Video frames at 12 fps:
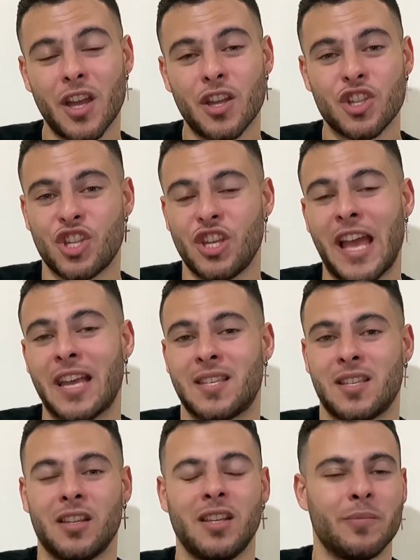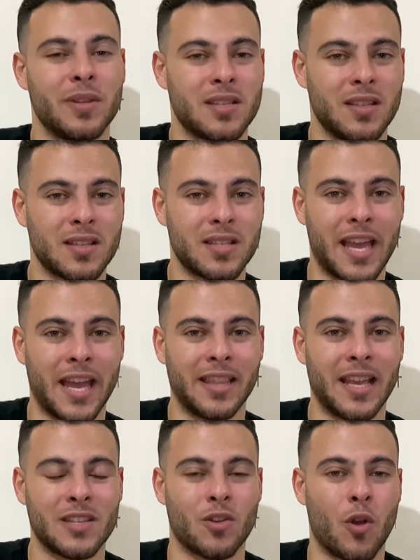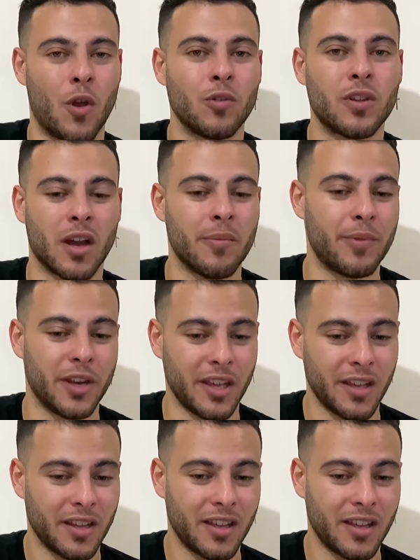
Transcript: She has studied business and has her own company.